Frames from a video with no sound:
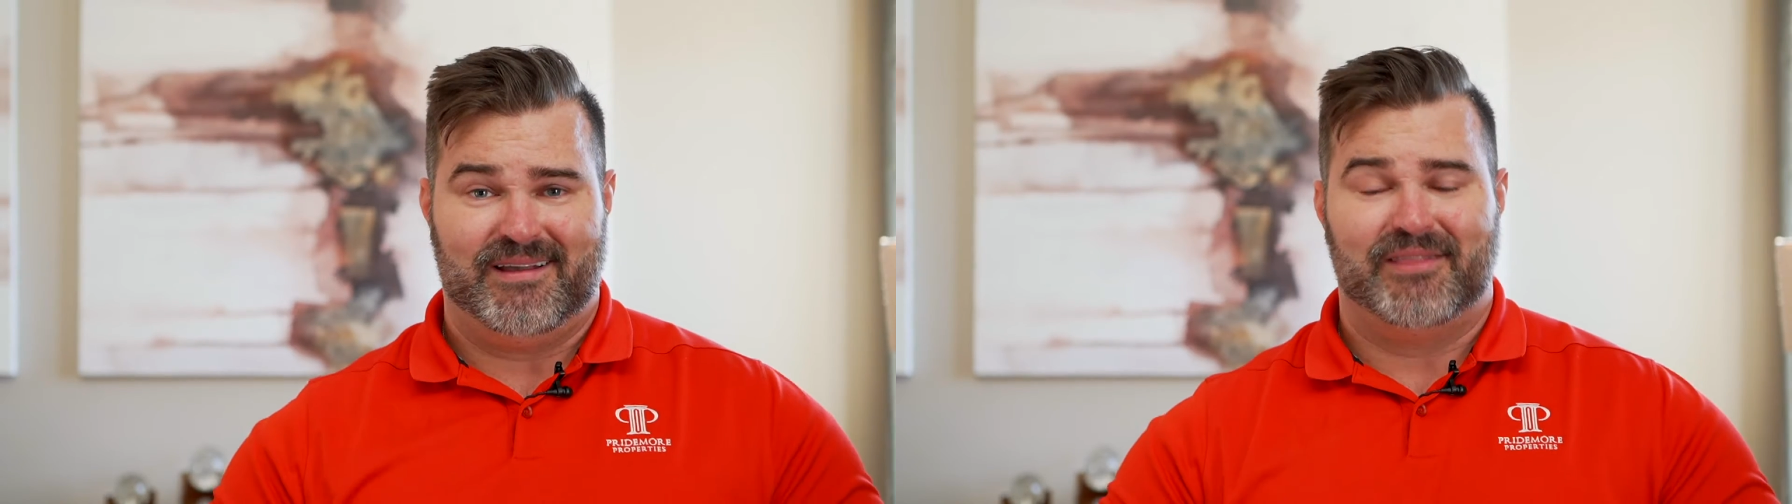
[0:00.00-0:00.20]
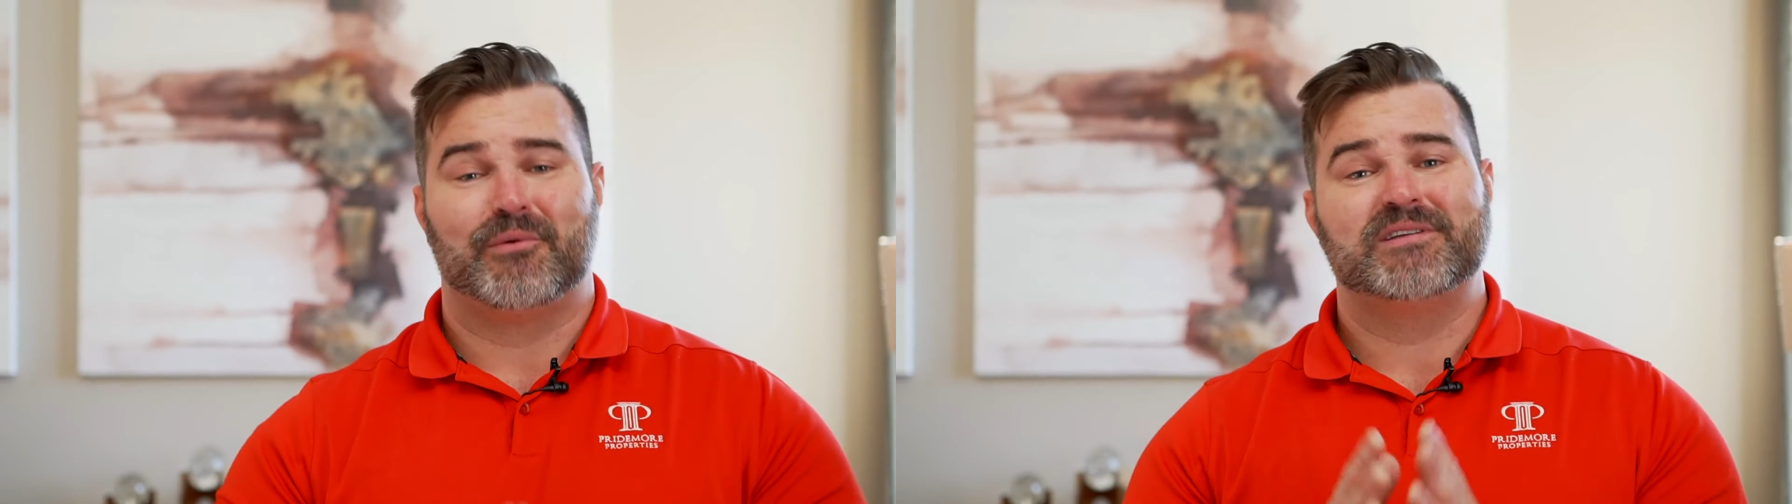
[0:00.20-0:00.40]

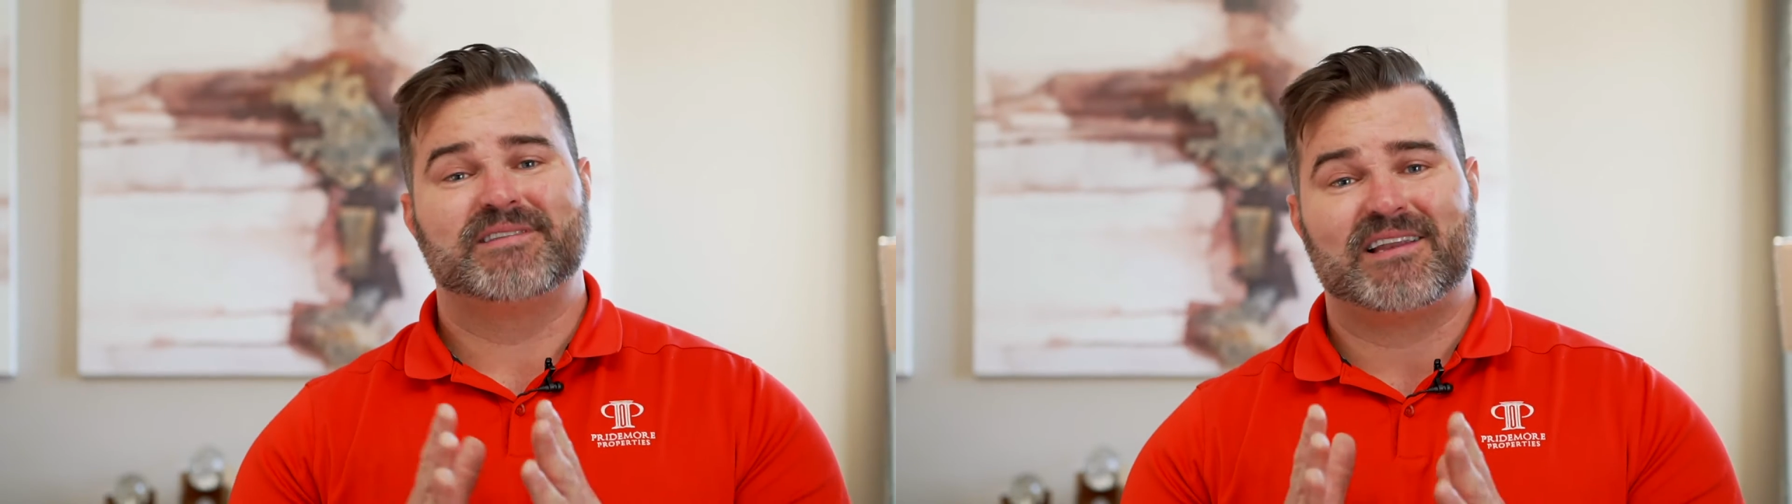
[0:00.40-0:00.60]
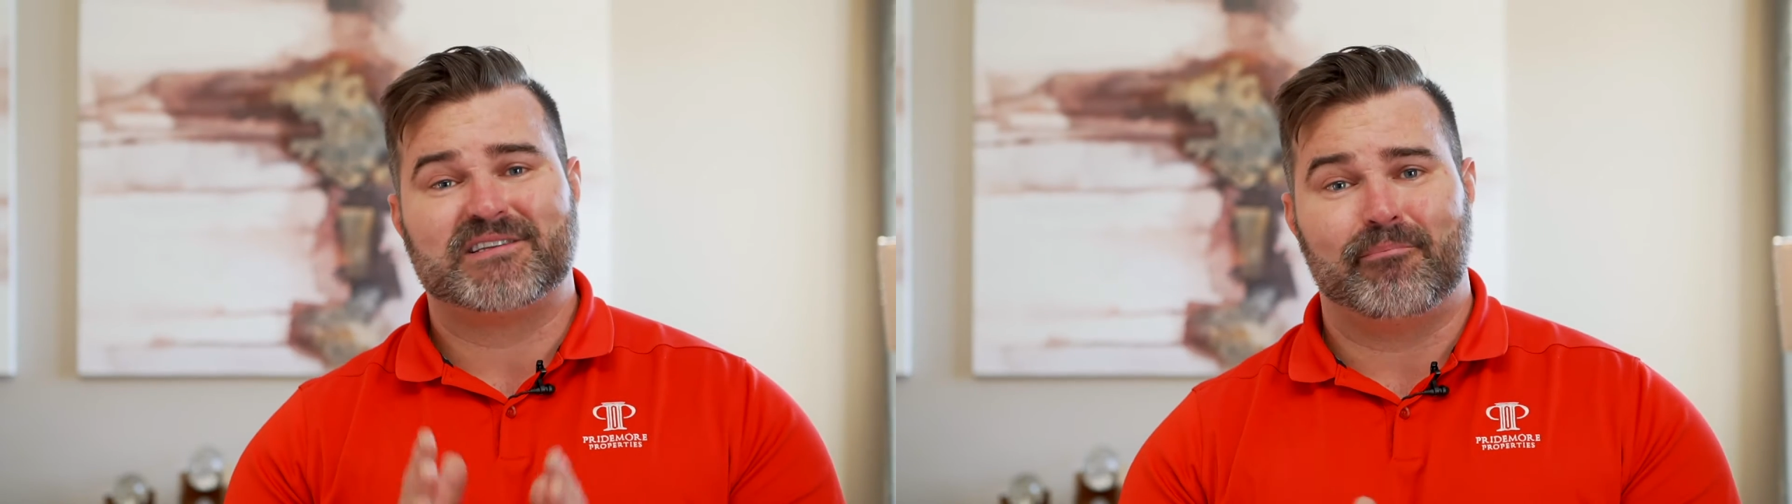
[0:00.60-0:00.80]
The reason
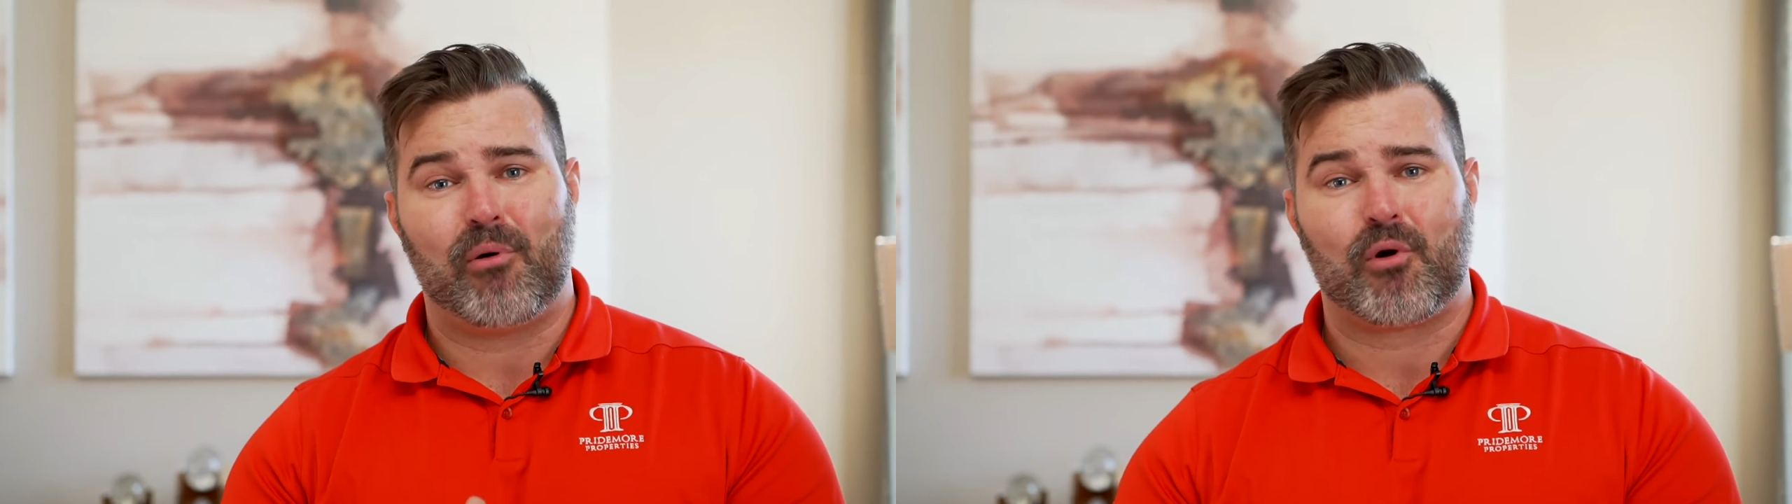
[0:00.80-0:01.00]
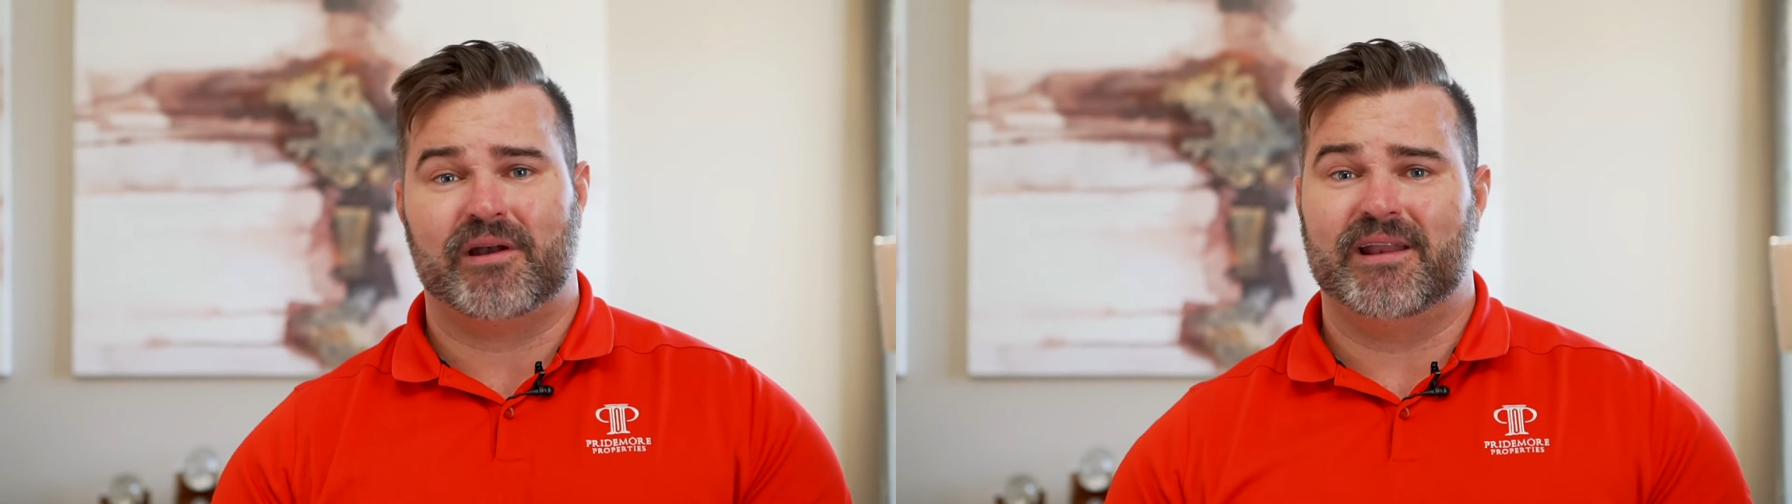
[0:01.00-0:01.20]
that's
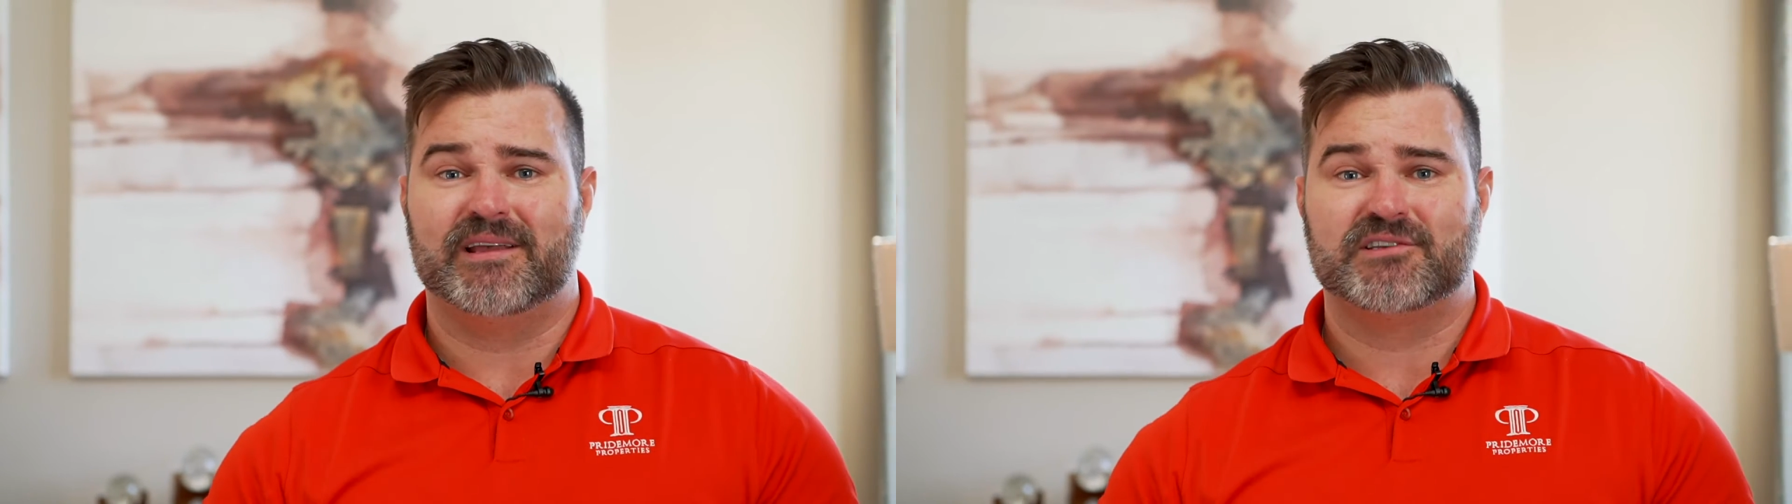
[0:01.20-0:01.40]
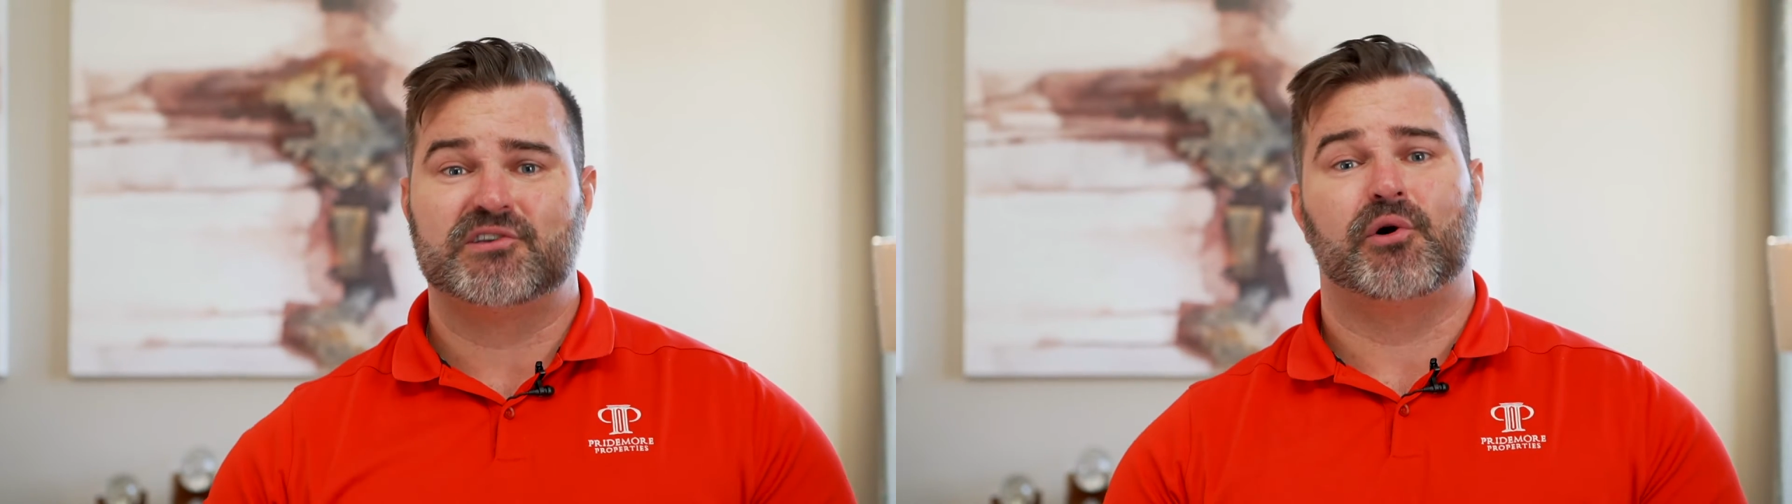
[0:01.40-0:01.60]
important is